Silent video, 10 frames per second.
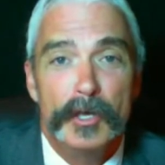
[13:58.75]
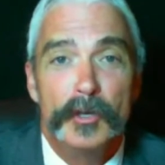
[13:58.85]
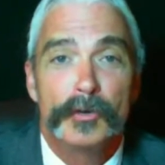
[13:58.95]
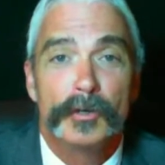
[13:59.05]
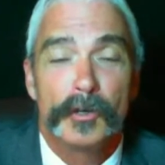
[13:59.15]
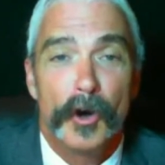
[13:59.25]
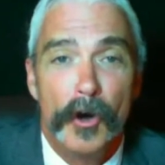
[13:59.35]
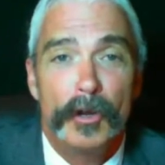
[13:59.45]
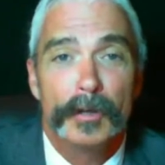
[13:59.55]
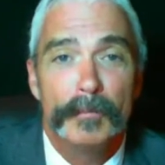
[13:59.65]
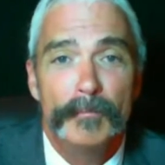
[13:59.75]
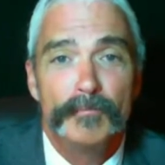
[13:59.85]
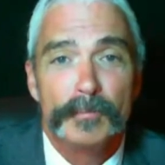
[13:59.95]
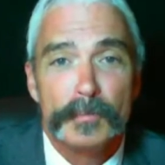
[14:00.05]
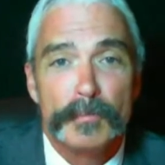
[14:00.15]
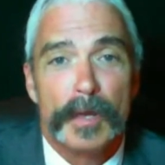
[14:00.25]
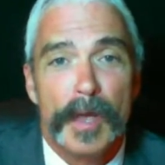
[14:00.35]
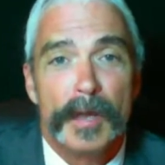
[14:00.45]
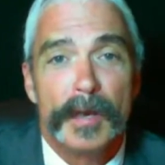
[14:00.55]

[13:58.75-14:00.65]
You can call them at